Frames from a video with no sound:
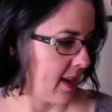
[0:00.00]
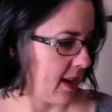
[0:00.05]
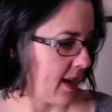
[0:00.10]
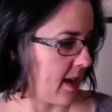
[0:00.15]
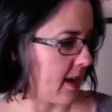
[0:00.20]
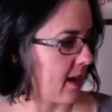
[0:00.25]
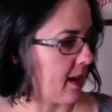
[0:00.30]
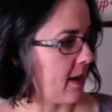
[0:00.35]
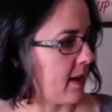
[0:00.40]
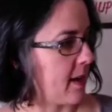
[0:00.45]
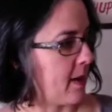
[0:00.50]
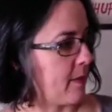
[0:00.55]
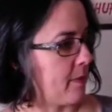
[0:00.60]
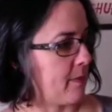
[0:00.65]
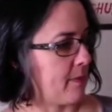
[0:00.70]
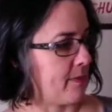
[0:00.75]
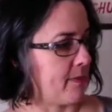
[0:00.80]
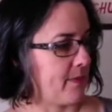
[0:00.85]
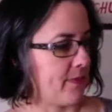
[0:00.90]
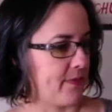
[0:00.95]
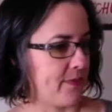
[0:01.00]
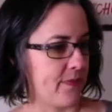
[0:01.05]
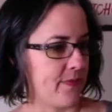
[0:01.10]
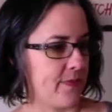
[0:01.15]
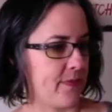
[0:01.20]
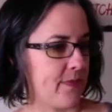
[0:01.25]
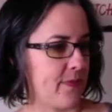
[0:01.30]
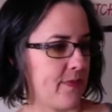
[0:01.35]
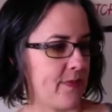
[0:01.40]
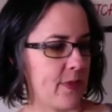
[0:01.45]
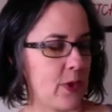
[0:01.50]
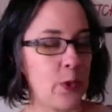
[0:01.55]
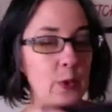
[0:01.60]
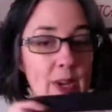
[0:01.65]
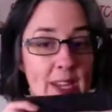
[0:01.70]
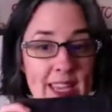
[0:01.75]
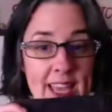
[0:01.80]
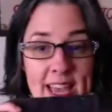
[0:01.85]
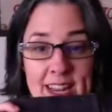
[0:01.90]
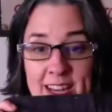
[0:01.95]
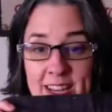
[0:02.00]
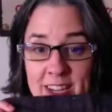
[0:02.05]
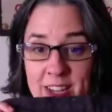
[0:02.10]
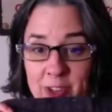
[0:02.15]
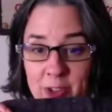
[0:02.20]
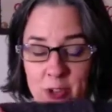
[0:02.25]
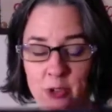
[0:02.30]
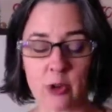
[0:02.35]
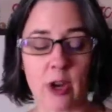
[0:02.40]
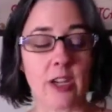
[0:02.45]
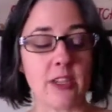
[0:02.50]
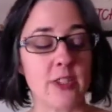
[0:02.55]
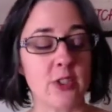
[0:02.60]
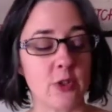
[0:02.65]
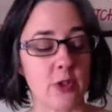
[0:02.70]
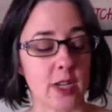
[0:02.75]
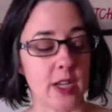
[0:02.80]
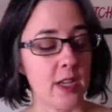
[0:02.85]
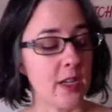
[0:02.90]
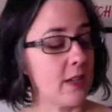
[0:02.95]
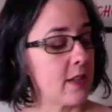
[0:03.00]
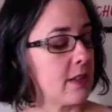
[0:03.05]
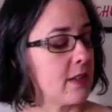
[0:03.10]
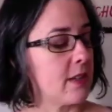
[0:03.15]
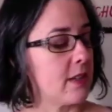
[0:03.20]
Oh, again, another drawstring.